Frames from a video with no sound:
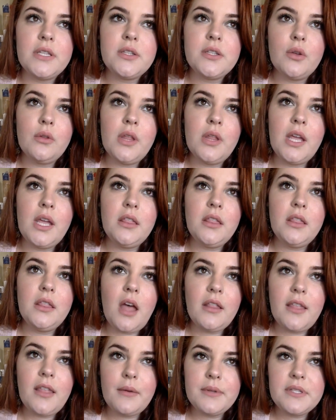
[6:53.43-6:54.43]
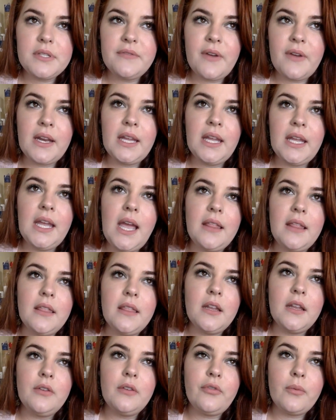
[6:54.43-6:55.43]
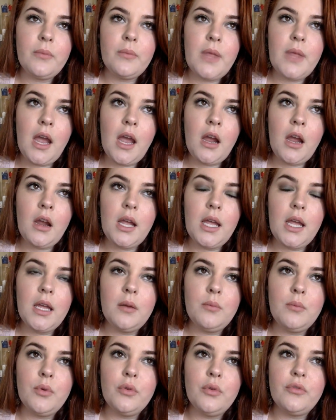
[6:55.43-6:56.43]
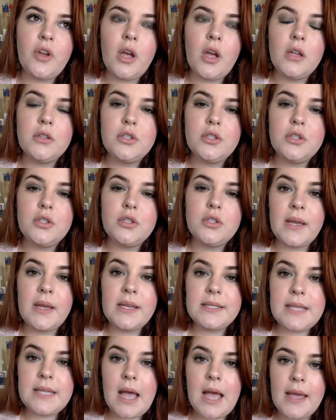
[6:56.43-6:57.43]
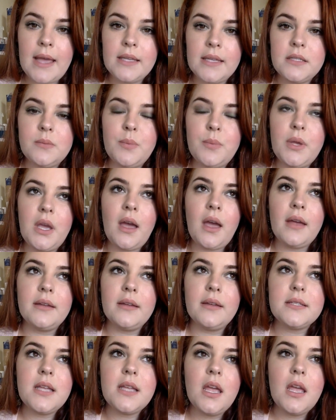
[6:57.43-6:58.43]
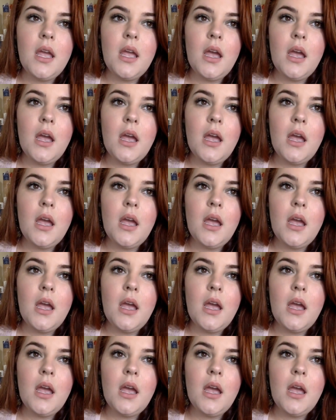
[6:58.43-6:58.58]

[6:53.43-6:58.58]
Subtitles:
So they thought that was funny. And then from there, it moved on to my size because